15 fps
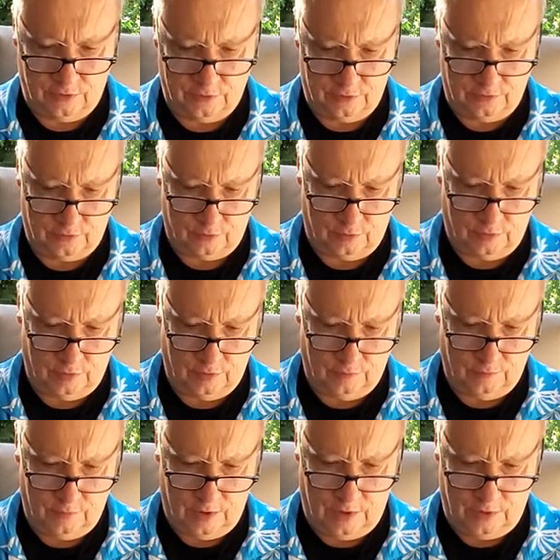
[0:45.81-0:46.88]
in three of the
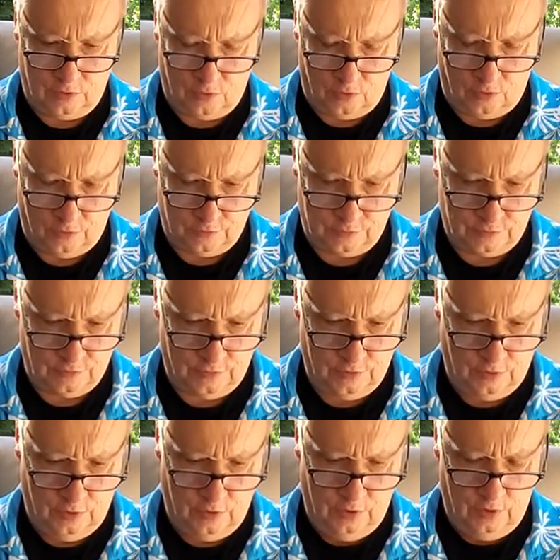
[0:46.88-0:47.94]
eight cards.
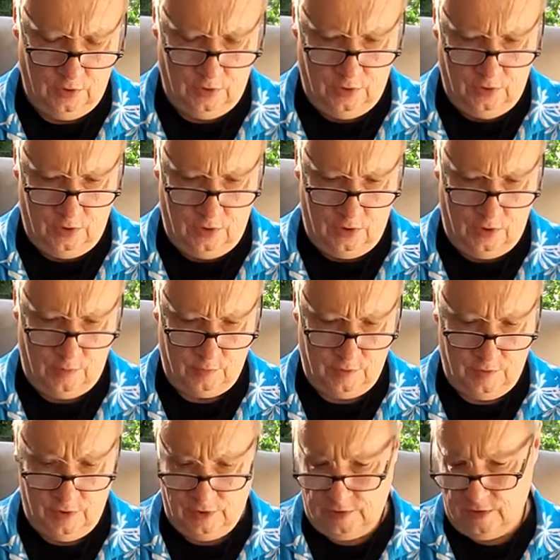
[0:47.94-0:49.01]

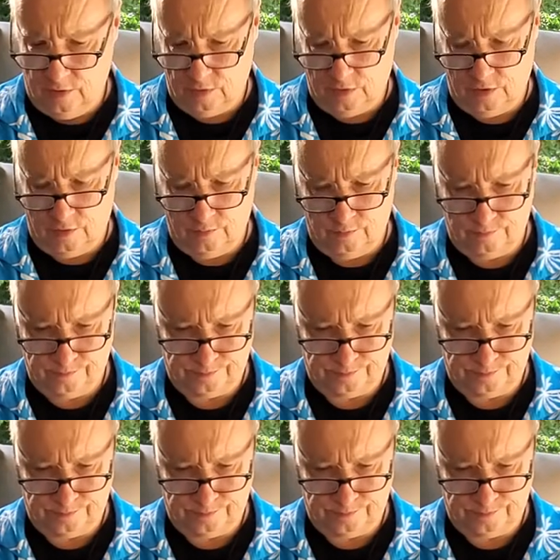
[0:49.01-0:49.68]
And then an outcome.